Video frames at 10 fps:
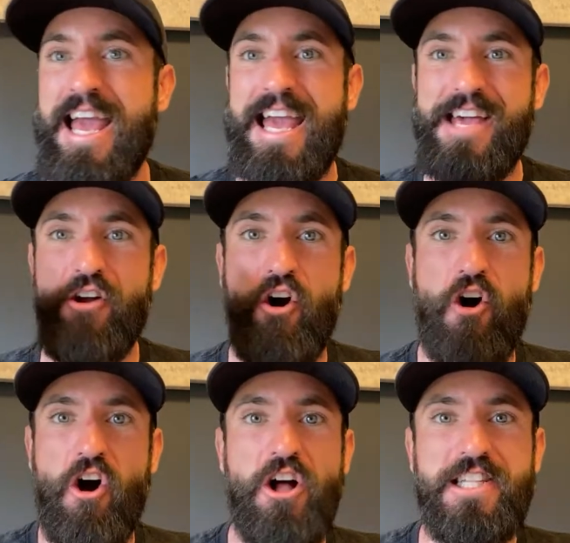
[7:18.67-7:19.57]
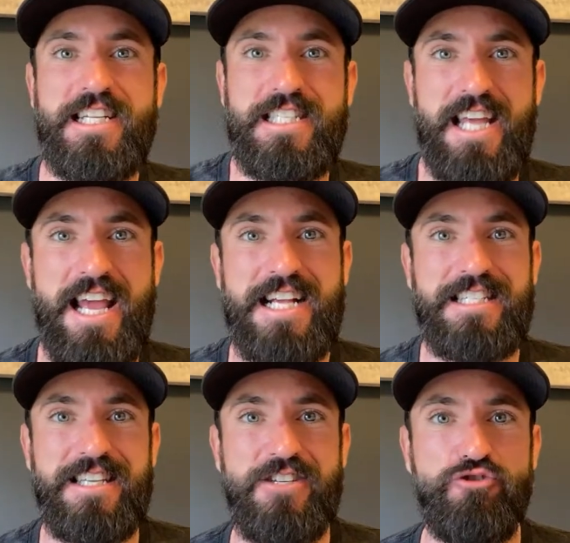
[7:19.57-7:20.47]
And all it
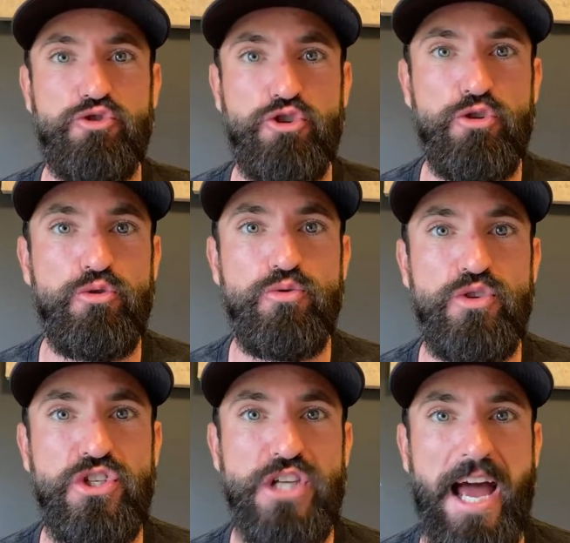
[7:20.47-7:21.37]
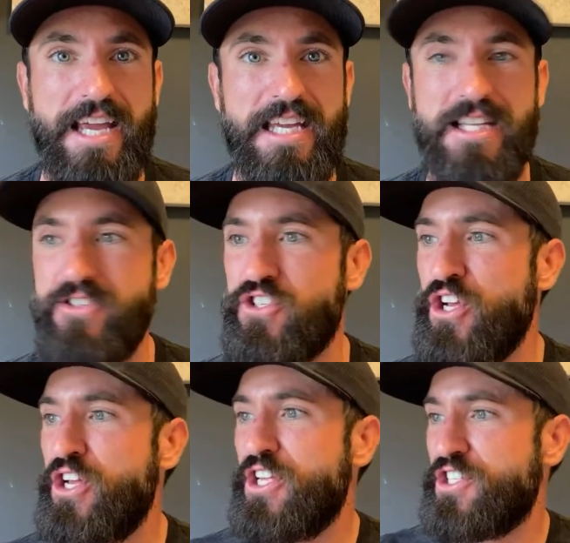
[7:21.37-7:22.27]
takes is 2 seconds
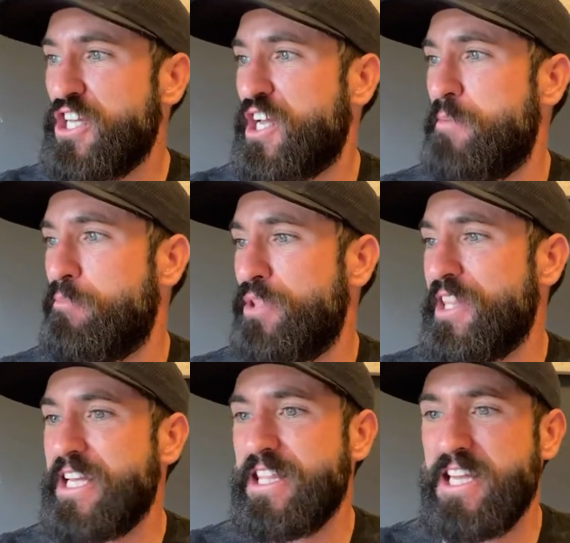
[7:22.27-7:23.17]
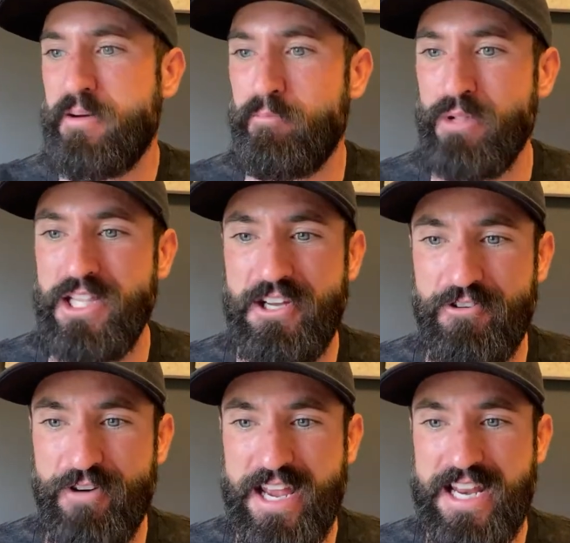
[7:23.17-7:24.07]
to completely
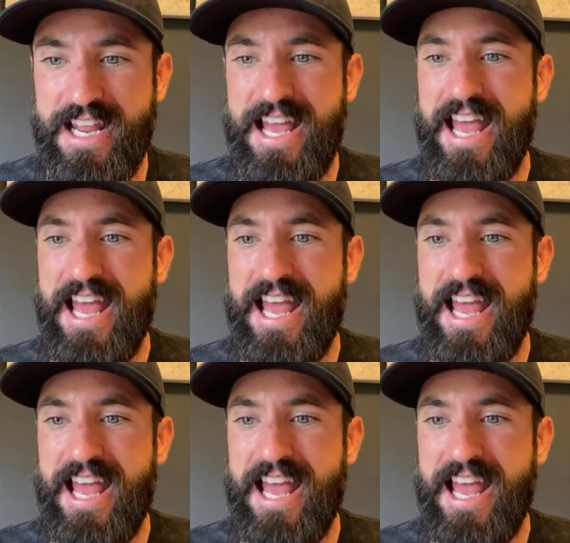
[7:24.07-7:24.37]
obliterate